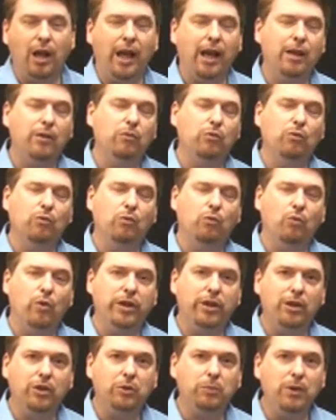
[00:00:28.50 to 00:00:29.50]
And
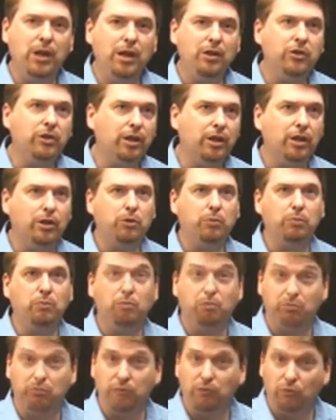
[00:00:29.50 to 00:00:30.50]
what this means is
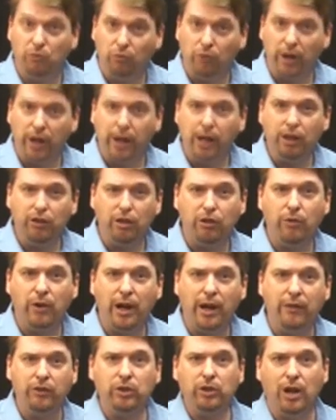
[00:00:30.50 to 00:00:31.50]
running the
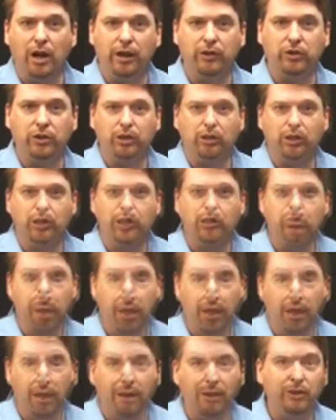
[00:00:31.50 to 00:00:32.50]
drives constantly.
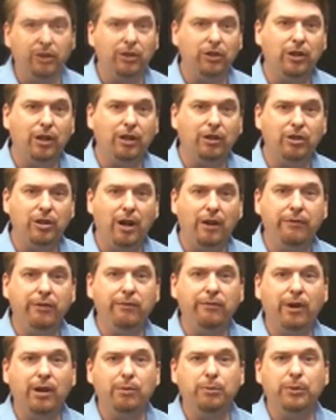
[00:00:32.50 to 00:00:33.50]
This is a tough
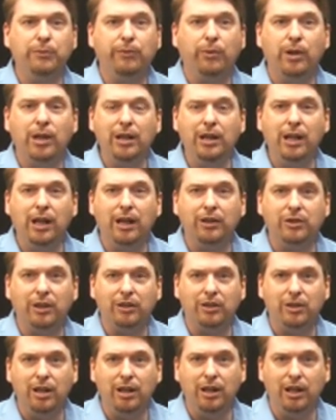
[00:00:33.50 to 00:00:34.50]
environment for any
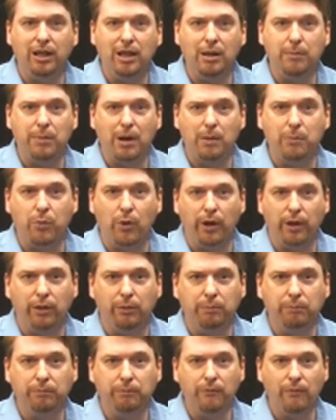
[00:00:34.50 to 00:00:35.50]
SSD to keep up with.
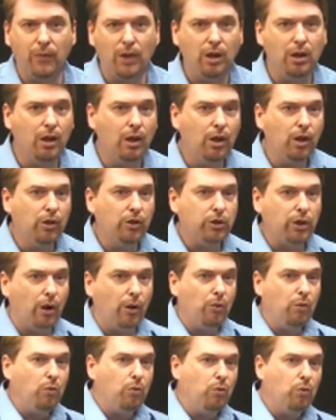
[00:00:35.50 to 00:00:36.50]

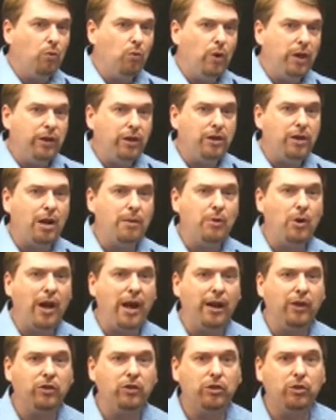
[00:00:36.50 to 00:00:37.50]
So what the demo
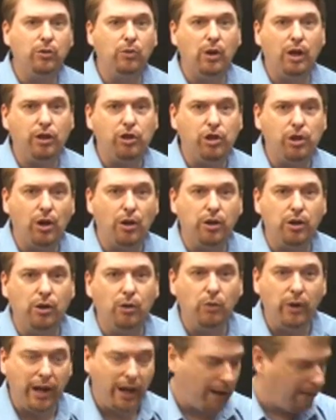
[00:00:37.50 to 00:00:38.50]
has to show
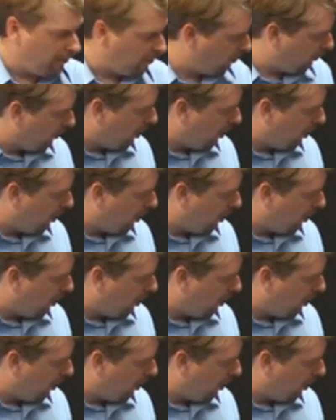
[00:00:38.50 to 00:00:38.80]
you, we have